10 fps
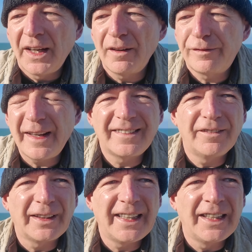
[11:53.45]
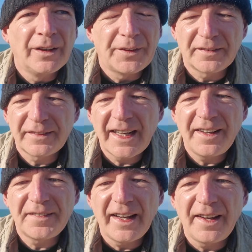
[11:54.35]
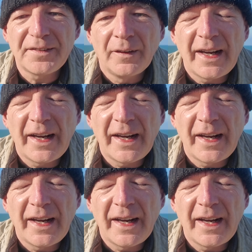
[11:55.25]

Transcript: effectively the state says